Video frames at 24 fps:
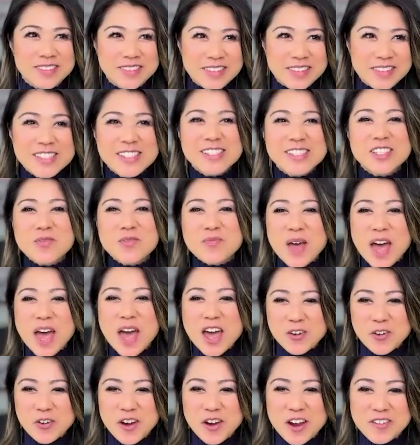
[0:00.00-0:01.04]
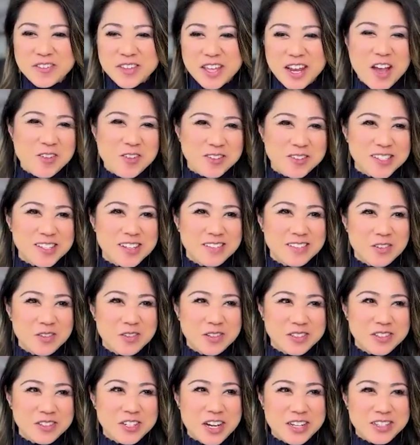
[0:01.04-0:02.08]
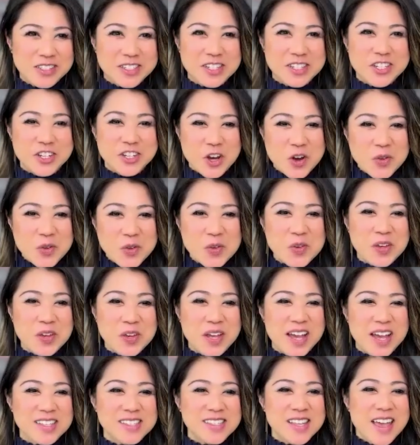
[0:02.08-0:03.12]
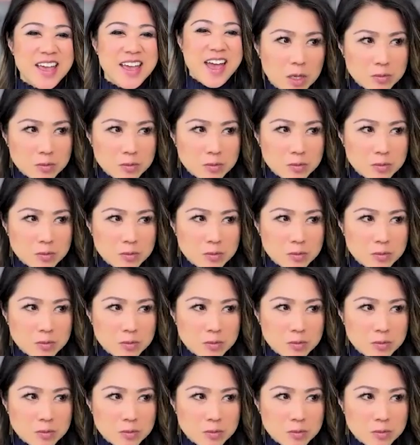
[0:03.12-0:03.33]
This is the battleground that I was trying to show you guys.